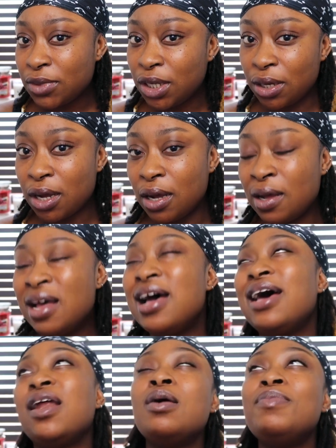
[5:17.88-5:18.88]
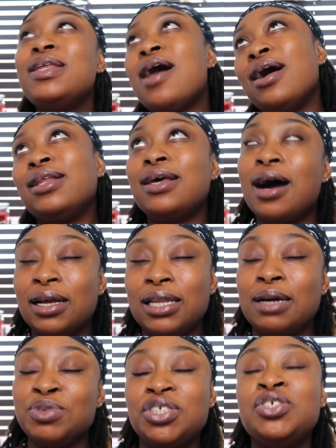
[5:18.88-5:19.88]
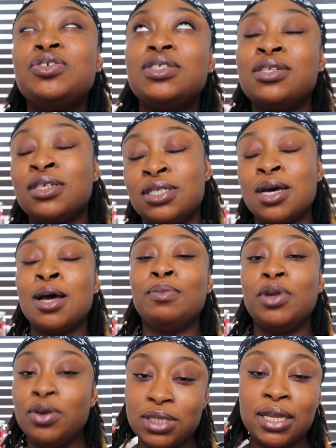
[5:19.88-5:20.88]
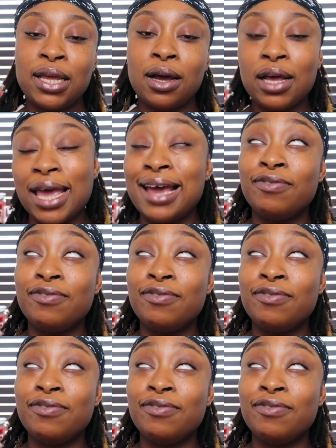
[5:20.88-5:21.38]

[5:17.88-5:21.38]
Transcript: You know? And I don't mean ugly, ugly. I'm just using the term loosely, okay?